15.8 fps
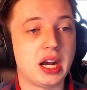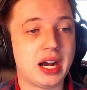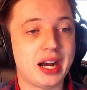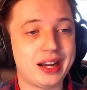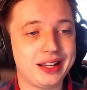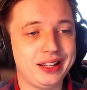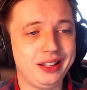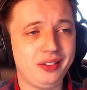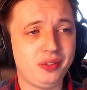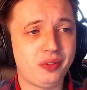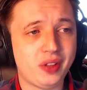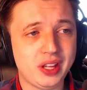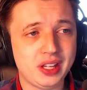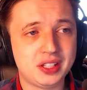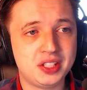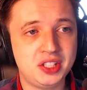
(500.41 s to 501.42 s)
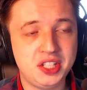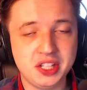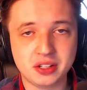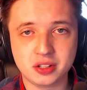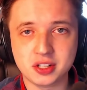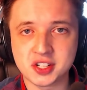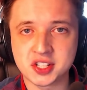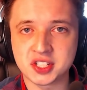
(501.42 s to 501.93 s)
I think
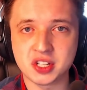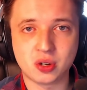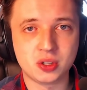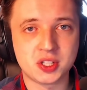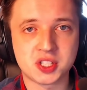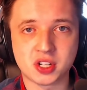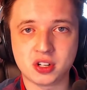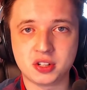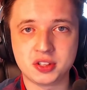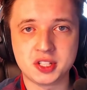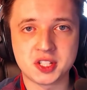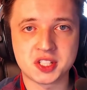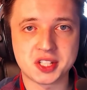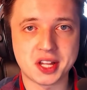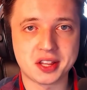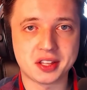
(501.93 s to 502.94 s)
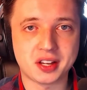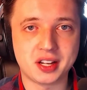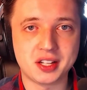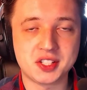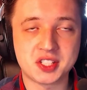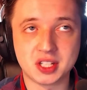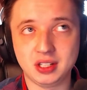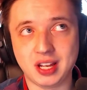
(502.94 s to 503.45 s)
Dear is the only song on this that I
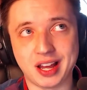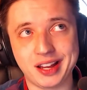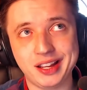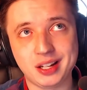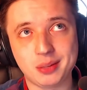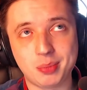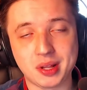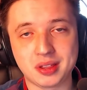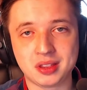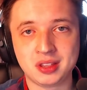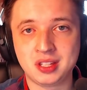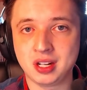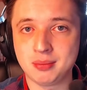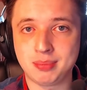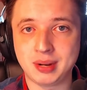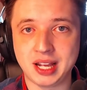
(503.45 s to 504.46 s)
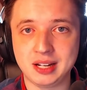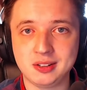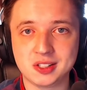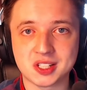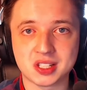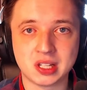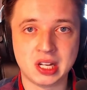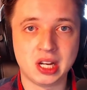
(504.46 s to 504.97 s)
still like but didn't
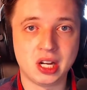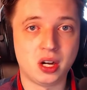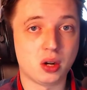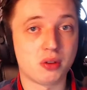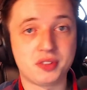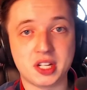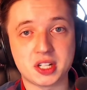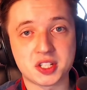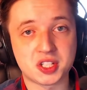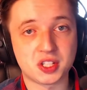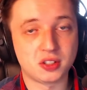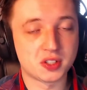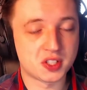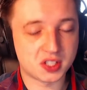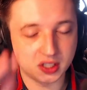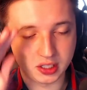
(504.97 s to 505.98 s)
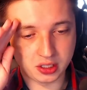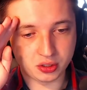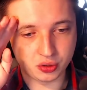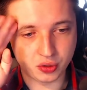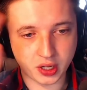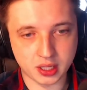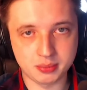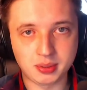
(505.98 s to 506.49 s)
playlist. All of the other songs
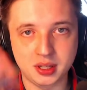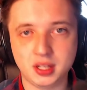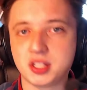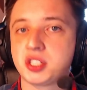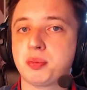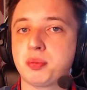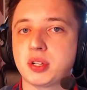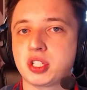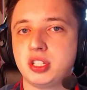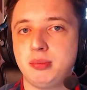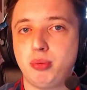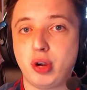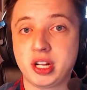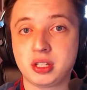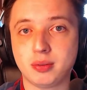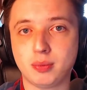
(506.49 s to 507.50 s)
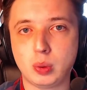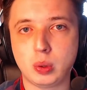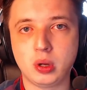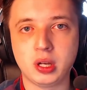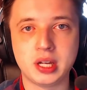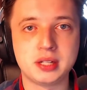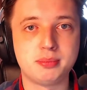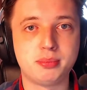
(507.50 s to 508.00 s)
incredible, especially Break the
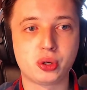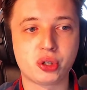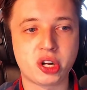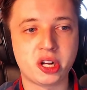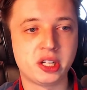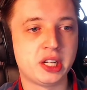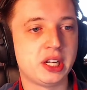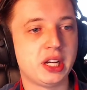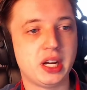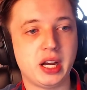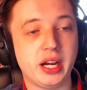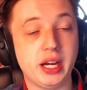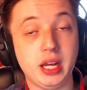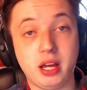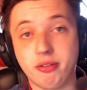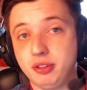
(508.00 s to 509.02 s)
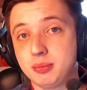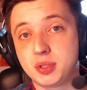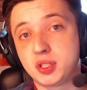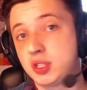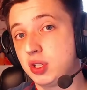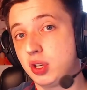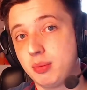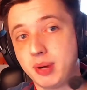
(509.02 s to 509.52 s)
Wall and Boca. I love them
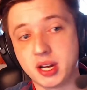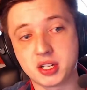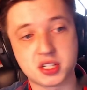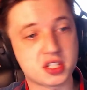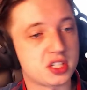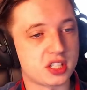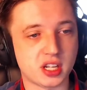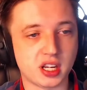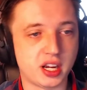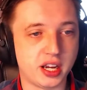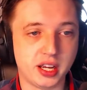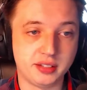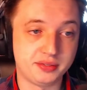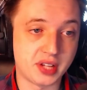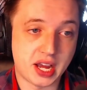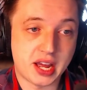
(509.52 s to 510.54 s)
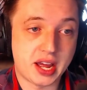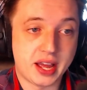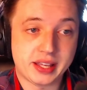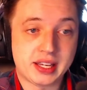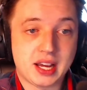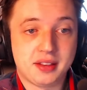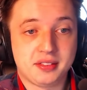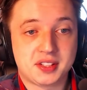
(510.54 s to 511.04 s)
so much. I, I, I
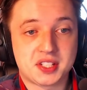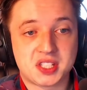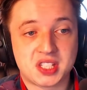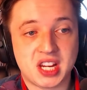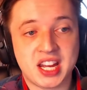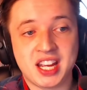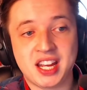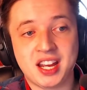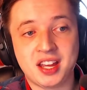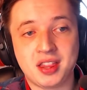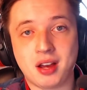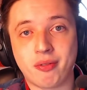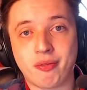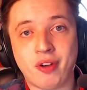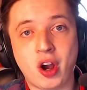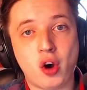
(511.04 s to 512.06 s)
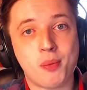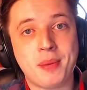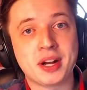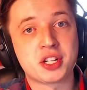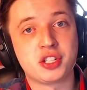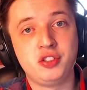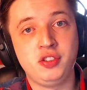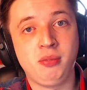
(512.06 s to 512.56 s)
can't say enough how
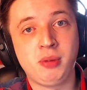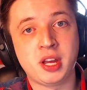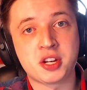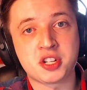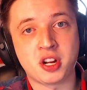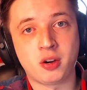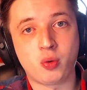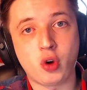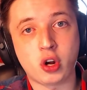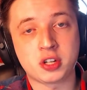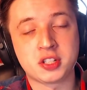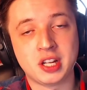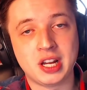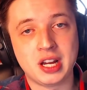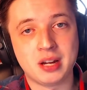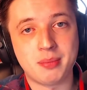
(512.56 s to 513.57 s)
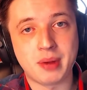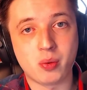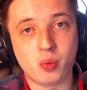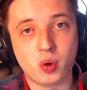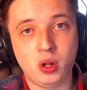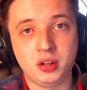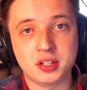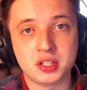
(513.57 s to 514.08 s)
much Dreamcatcher rocked my
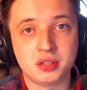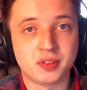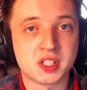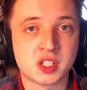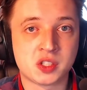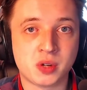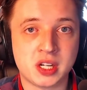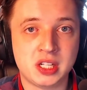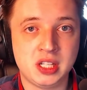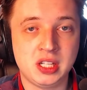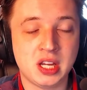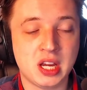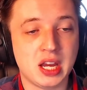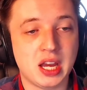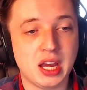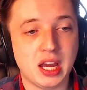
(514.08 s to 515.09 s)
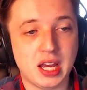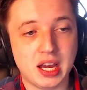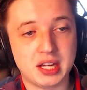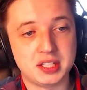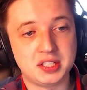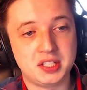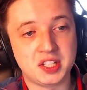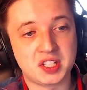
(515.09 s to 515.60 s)
world in 2020
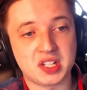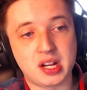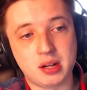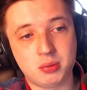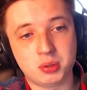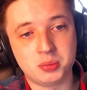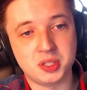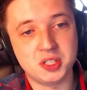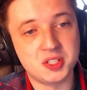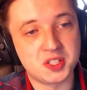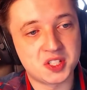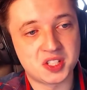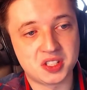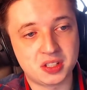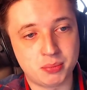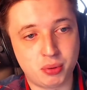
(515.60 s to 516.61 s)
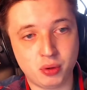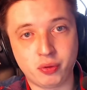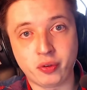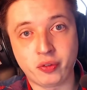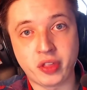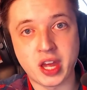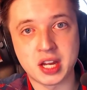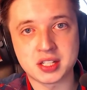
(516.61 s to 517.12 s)
and this album is the proof
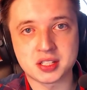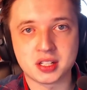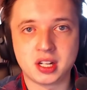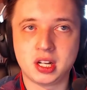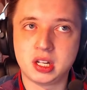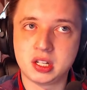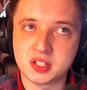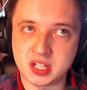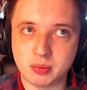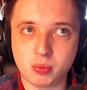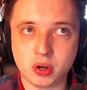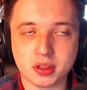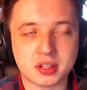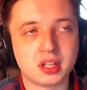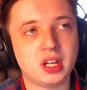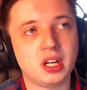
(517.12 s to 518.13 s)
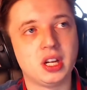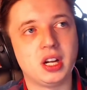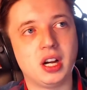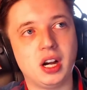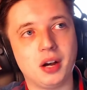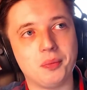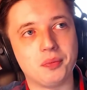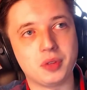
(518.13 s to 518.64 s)
of that somewhat.
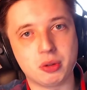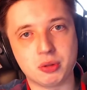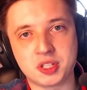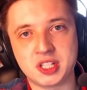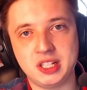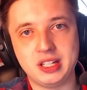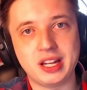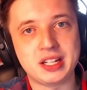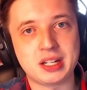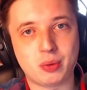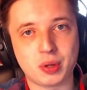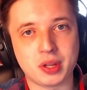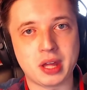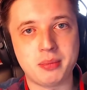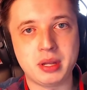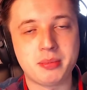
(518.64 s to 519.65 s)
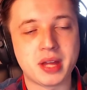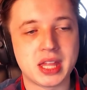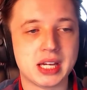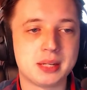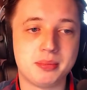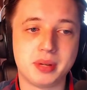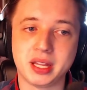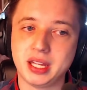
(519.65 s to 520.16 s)
Um, you'll see later what I mean by
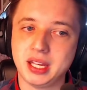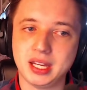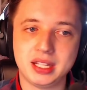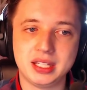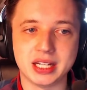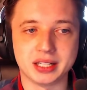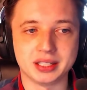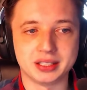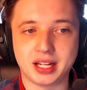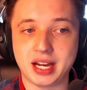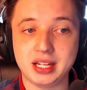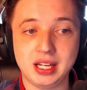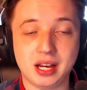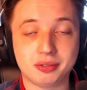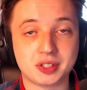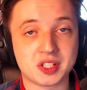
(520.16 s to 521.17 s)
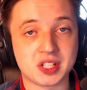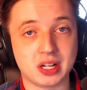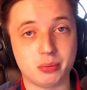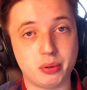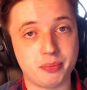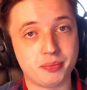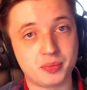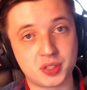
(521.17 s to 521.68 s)
that but yeah, I love this
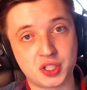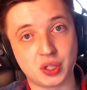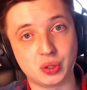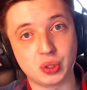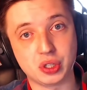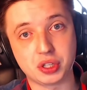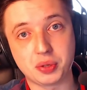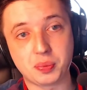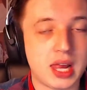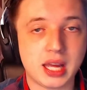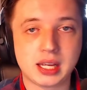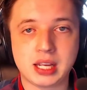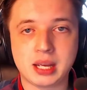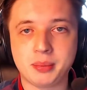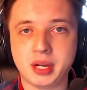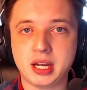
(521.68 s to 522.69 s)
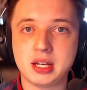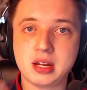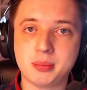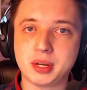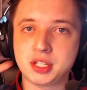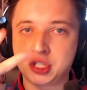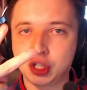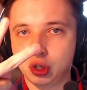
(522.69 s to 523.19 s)
album. So good. Coming in
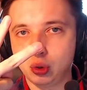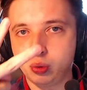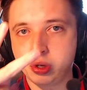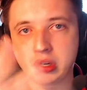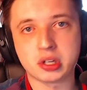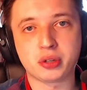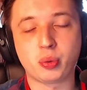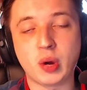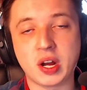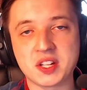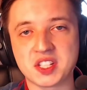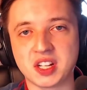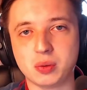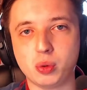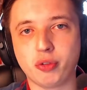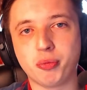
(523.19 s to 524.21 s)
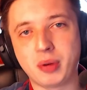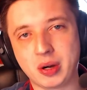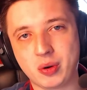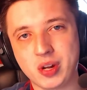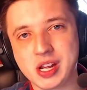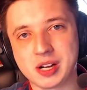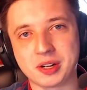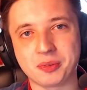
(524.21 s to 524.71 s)
number 2 we got Hwasa with
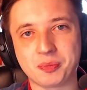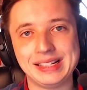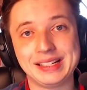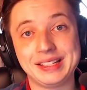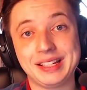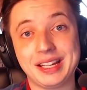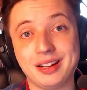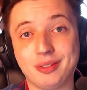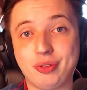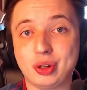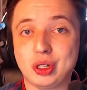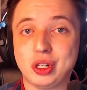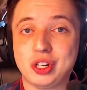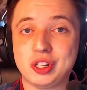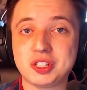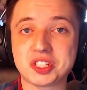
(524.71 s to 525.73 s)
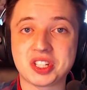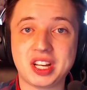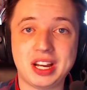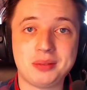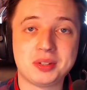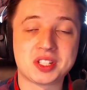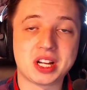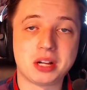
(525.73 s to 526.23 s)
Maria. Yeah, for the longest
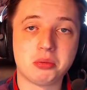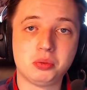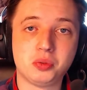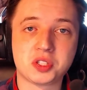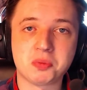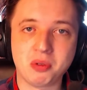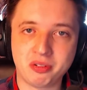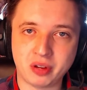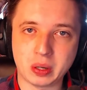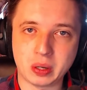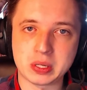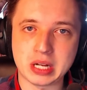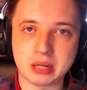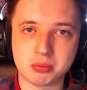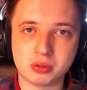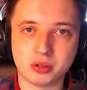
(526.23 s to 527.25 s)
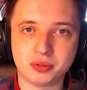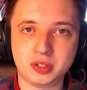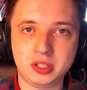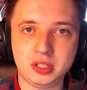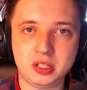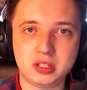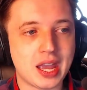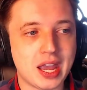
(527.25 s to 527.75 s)
time this album was my favorite album of the
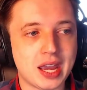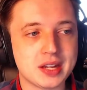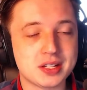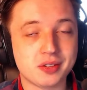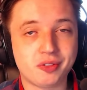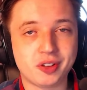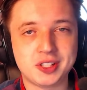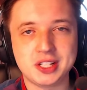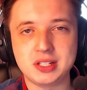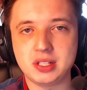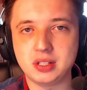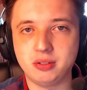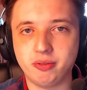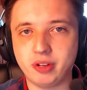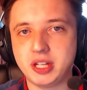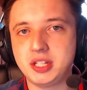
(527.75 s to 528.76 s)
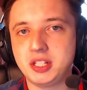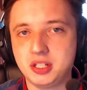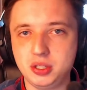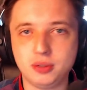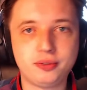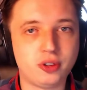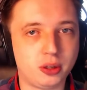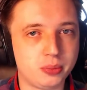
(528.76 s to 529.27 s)
year and if I didn't invent a
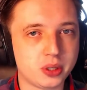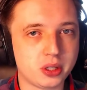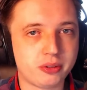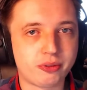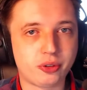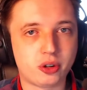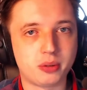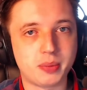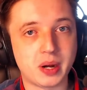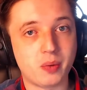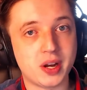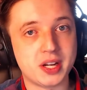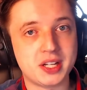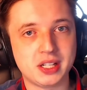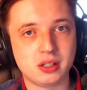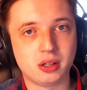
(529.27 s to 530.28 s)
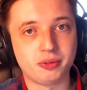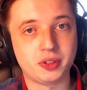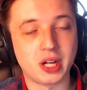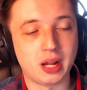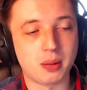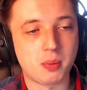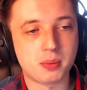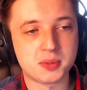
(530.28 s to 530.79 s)
new formula for my rating of the
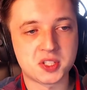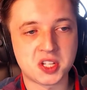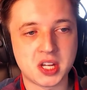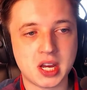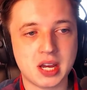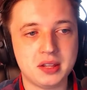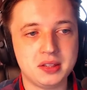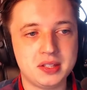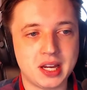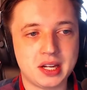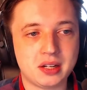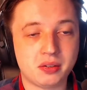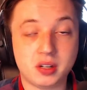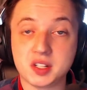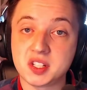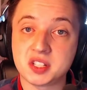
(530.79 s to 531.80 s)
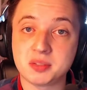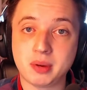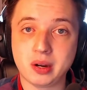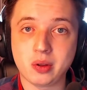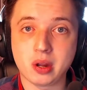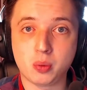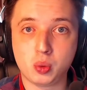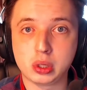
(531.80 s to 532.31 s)
albums, then Hwasa's
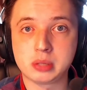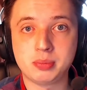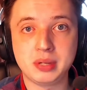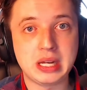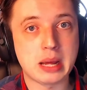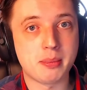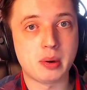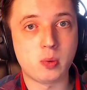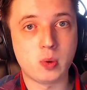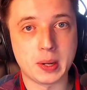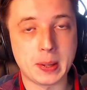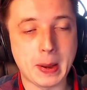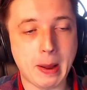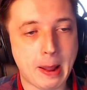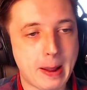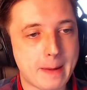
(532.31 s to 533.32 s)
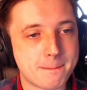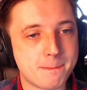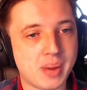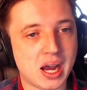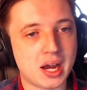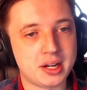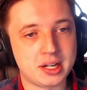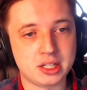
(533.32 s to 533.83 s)
Maria would be number 1
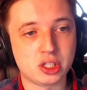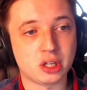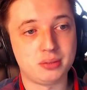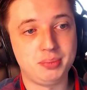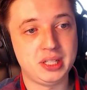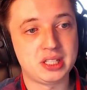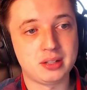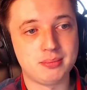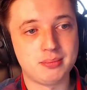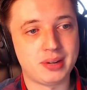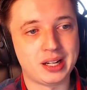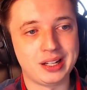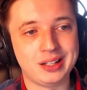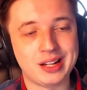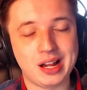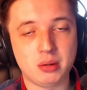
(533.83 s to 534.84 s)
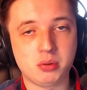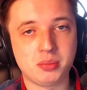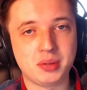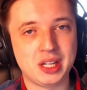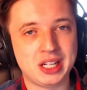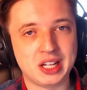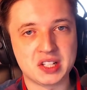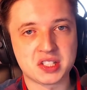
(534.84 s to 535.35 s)
but it got beaten by an album
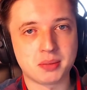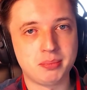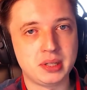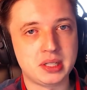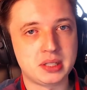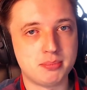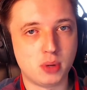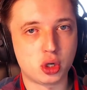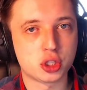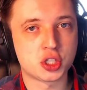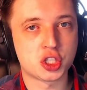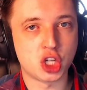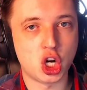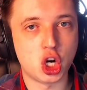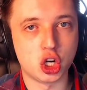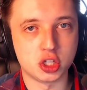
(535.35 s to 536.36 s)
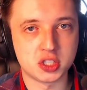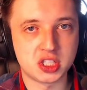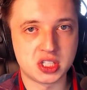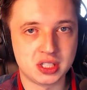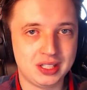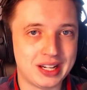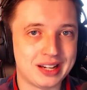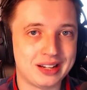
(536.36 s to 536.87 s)
that has a bit more
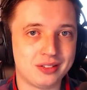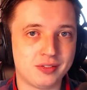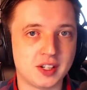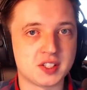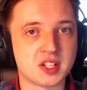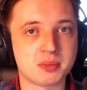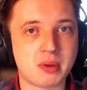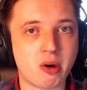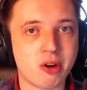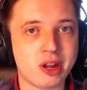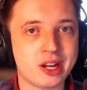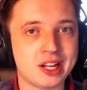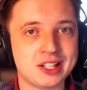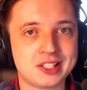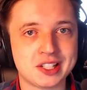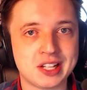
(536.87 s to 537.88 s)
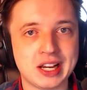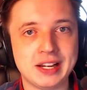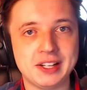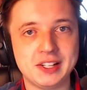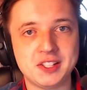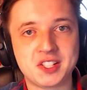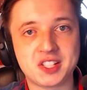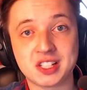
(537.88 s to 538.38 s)
songs than Hwasa's Maria and
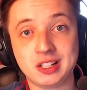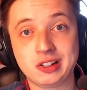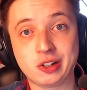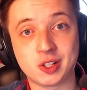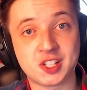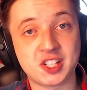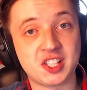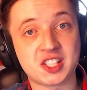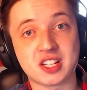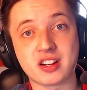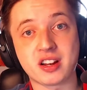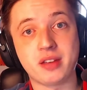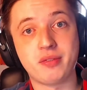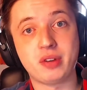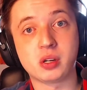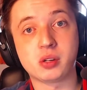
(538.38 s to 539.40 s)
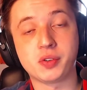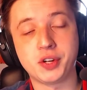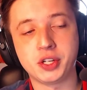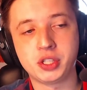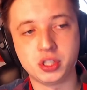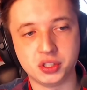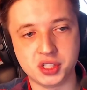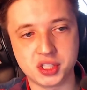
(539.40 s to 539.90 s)
is still consistently very, very
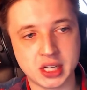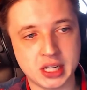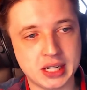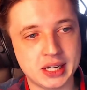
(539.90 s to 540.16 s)
good.